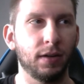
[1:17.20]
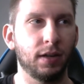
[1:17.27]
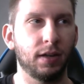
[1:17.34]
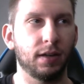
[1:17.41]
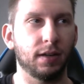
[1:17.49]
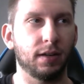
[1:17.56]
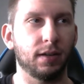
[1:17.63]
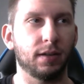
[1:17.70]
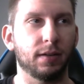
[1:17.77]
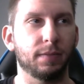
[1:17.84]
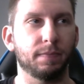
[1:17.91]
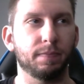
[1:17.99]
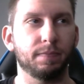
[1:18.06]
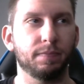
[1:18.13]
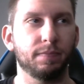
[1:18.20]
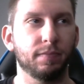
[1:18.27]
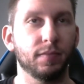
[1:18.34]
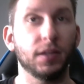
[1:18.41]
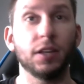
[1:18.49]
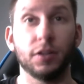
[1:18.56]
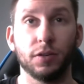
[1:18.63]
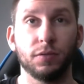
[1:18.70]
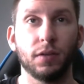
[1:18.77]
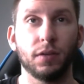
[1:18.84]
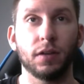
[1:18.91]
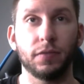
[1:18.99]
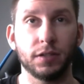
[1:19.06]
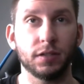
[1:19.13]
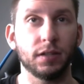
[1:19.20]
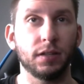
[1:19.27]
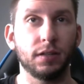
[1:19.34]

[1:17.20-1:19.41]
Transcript: um, you know, obviously